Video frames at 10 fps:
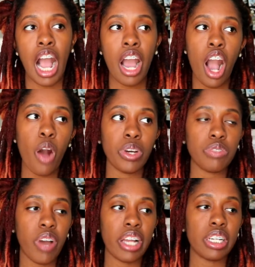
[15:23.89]
I always
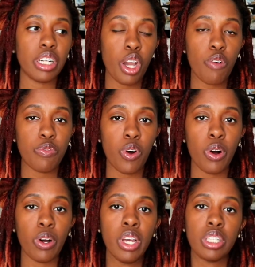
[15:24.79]
find it
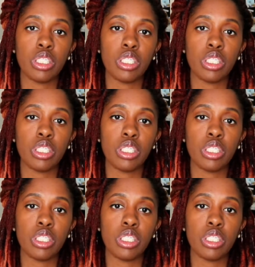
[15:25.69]
helpful